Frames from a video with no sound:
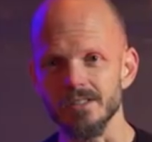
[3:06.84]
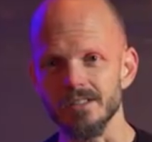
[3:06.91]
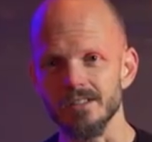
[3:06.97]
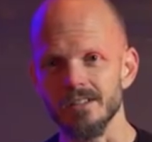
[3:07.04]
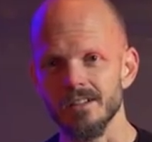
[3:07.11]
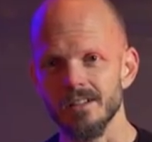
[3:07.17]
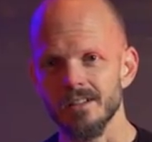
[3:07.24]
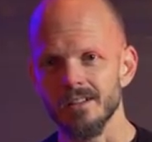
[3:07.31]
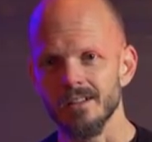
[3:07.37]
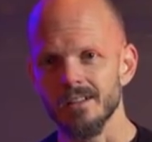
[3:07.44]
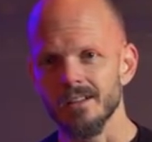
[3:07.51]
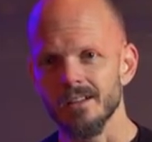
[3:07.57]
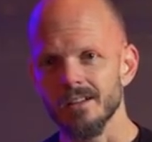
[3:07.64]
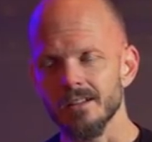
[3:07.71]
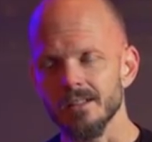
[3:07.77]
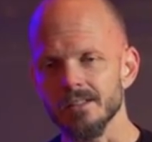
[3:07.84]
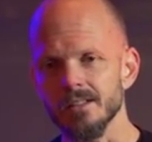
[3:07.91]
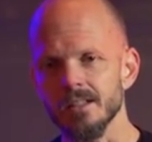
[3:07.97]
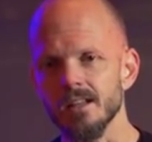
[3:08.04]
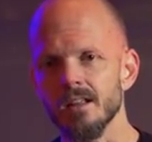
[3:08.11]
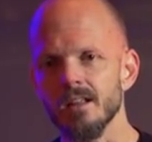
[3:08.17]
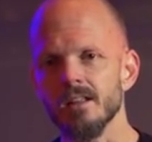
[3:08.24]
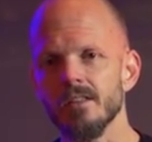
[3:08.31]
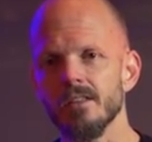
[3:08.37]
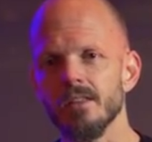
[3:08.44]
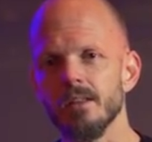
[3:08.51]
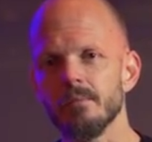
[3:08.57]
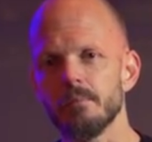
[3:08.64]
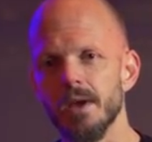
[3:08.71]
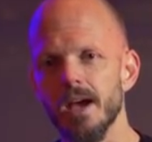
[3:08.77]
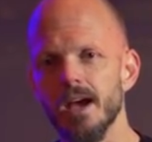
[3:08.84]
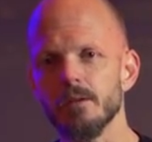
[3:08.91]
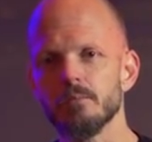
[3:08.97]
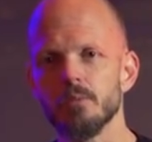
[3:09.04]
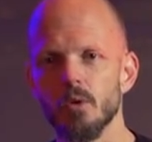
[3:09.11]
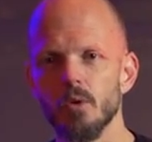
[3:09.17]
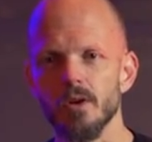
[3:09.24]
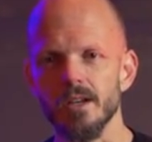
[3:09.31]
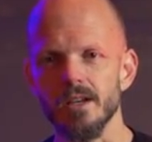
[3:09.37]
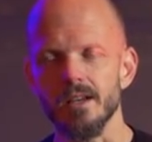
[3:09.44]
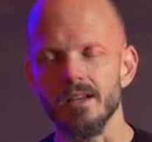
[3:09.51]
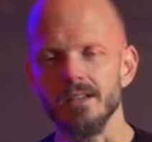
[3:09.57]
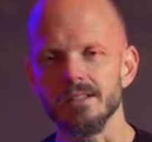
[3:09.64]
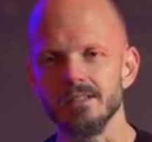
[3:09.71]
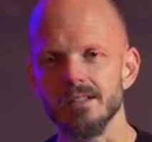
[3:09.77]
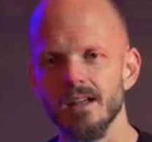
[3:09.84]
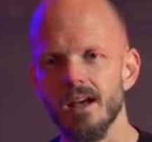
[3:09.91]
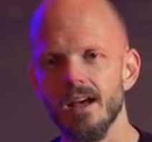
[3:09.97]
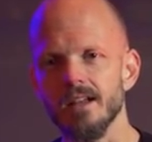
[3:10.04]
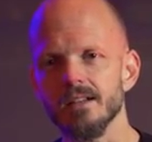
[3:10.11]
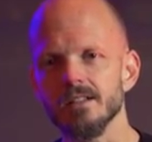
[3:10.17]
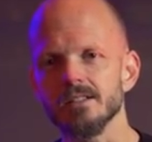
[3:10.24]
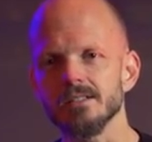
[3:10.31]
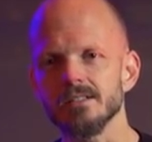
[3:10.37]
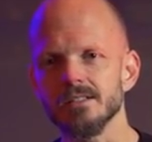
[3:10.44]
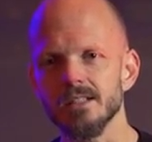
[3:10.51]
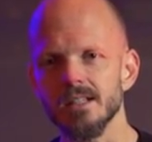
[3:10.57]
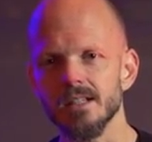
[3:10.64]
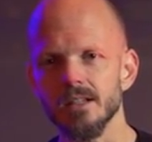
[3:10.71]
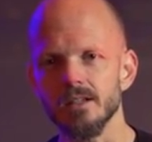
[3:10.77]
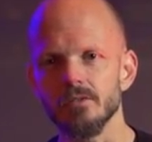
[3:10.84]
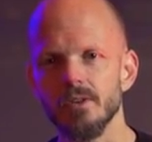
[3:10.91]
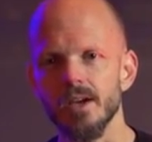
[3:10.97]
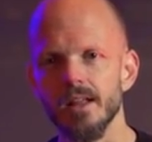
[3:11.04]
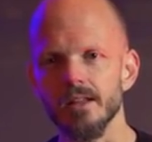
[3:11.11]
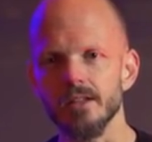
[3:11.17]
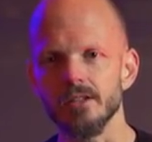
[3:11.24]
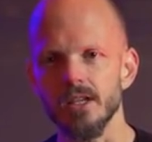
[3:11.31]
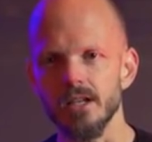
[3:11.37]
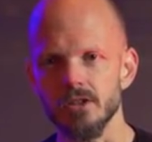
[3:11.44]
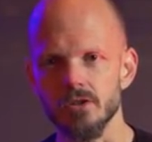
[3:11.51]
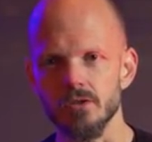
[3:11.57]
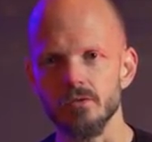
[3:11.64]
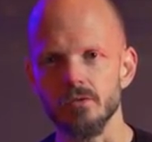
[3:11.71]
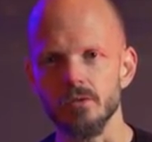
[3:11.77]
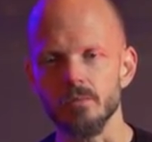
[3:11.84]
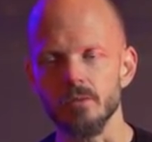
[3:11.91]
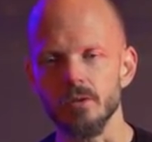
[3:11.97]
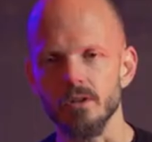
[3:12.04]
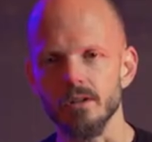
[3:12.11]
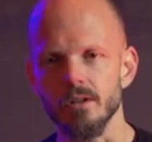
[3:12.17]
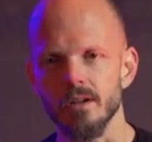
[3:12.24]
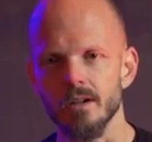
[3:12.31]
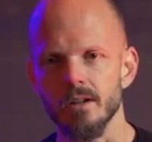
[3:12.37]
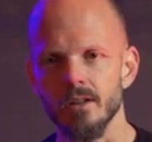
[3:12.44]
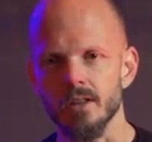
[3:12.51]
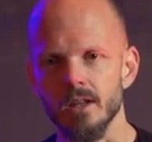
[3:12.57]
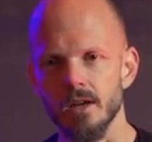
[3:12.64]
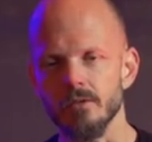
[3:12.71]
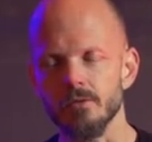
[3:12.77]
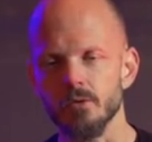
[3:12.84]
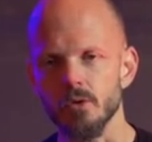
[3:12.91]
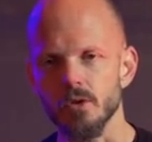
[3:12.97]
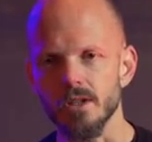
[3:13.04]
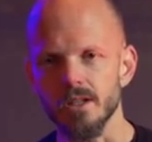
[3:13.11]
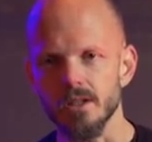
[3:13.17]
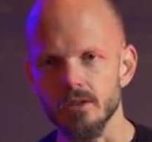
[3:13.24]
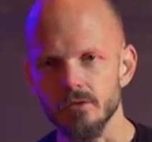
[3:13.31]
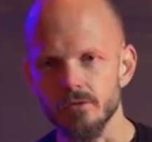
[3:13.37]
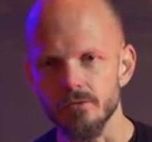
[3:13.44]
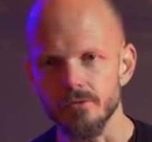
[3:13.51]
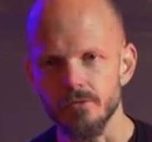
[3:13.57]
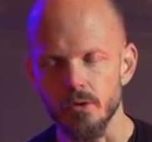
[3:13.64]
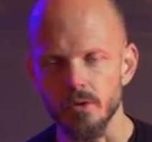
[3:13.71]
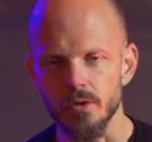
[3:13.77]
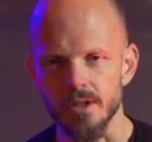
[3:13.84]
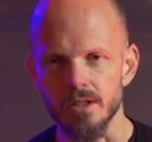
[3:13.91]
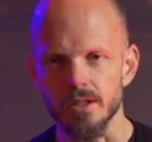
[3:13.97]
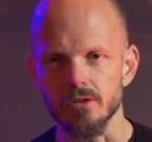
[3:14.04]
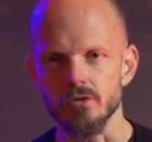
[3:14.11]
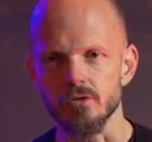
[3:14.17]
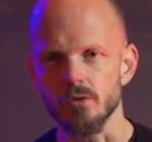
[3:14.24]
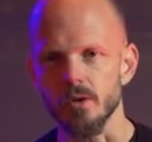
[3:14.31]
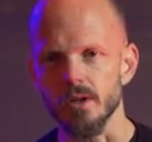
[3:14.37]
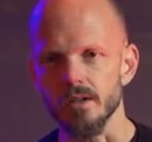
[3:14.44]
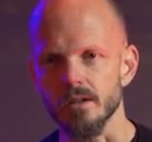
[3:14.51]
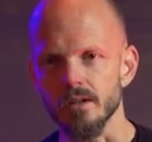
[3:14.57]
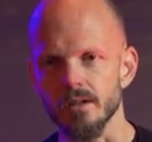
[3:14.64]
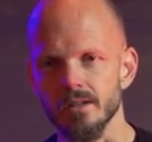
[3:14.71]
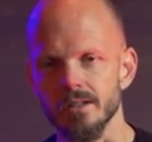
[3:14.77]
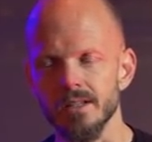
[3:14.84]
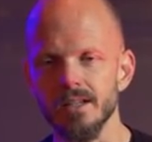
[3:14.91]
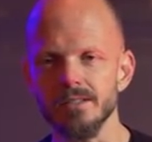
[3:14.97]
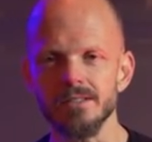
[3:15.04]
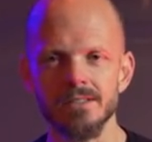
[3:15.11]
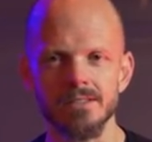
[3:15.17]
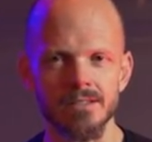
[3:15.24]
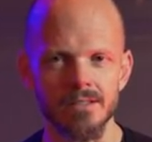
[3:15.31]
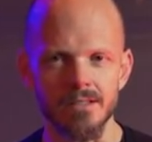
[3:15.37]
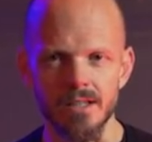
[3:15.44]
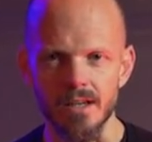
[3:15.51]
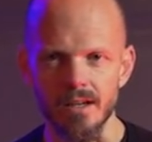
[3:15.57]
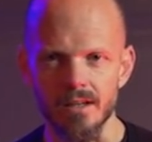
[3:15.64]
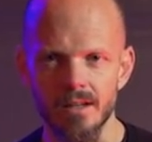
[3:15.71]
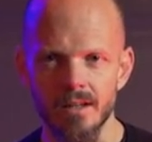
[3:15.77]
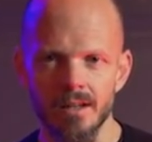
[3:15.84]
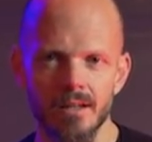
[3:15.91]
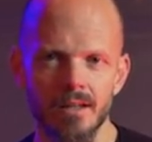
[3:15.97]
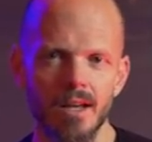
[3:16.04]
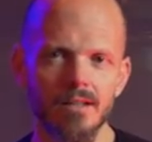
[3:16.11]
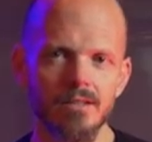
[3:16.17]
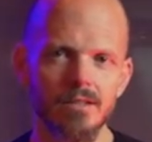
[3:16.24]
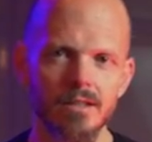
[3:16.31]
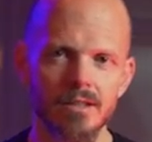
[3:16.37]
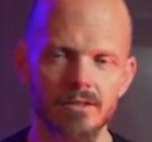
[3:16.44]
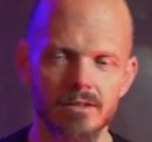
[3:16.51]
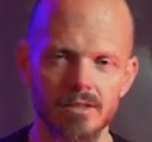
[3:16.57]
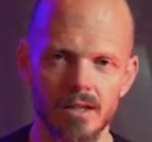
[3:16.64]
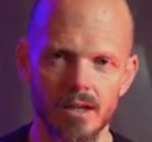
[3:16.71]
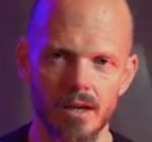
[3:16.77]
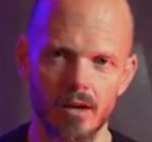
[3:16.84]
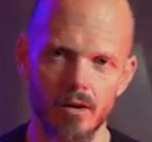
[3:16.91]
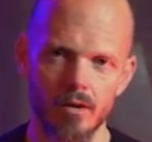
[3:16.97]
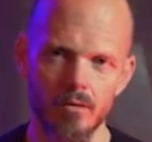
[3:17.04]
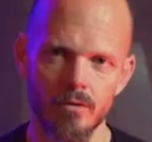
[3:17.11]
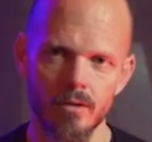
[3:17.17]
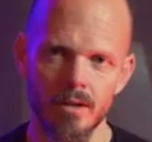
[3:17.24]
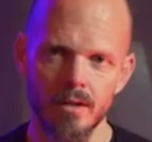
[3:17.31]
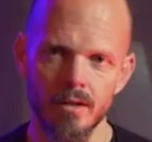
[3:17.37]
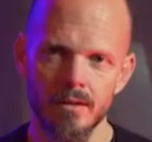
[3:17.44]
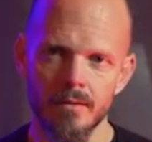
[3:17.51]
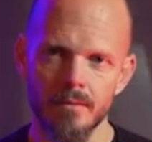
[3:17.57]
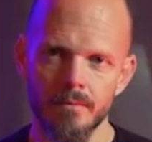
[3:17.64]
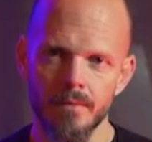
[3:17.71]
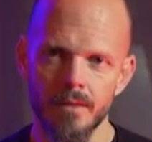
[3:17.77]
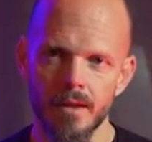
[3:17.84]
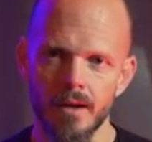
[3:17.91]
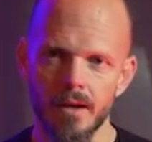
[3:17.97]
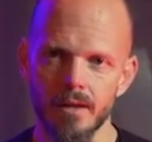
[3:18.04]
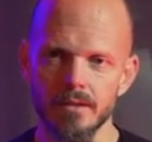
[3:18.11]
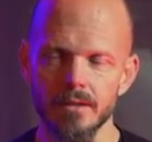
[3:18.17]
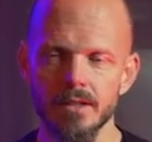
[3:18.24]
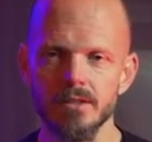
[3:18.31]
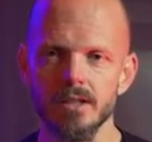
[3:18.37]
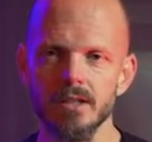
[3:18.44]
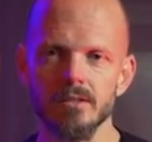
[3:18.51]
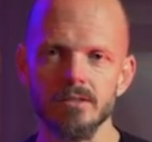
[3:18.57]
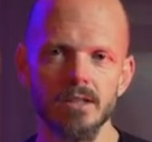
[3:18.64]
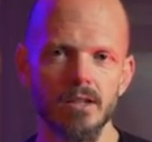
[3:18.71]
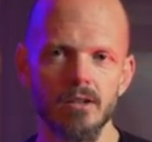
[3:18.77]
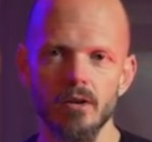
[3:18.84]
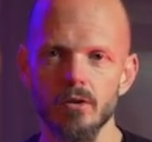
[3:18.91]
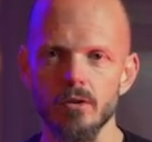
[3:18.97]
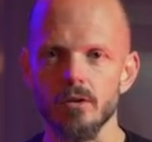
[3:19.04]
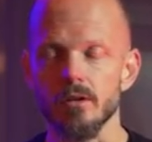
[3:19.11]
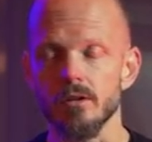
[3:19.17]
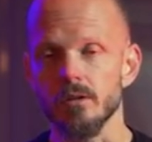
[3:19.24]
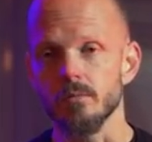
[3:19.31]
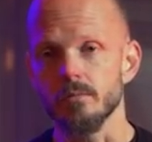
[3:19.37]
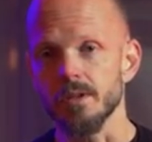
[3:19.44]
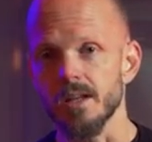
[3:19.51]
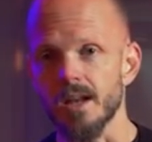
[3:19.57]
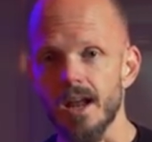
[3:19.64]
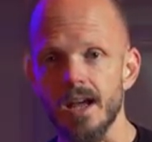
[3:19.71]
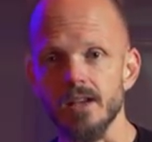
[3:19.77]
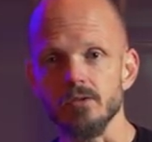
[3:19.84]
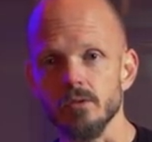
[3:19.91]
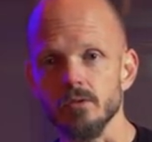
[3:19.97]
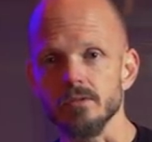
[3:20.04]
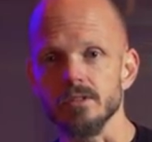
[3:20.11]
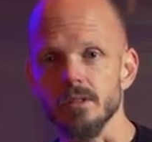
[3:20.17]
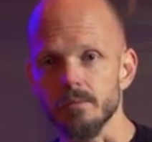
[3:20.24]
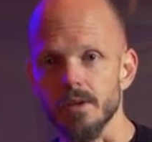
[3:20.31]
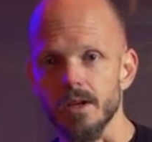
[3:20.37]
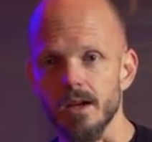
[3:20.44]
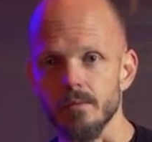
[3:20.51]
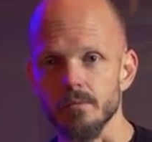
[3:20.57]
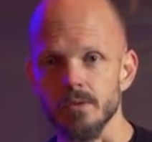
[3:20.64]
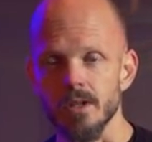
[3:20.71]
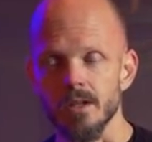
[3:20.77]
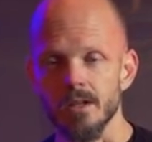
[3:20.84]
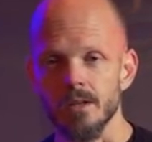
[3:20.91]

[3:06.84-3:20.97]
it. You see, the bad boy is not seeking validation from her. Therefore, he can fully enjoy her. Yes, he's a dick. Yes, he can say no. Uh, yes, he can say no to her and be an asshole sometimes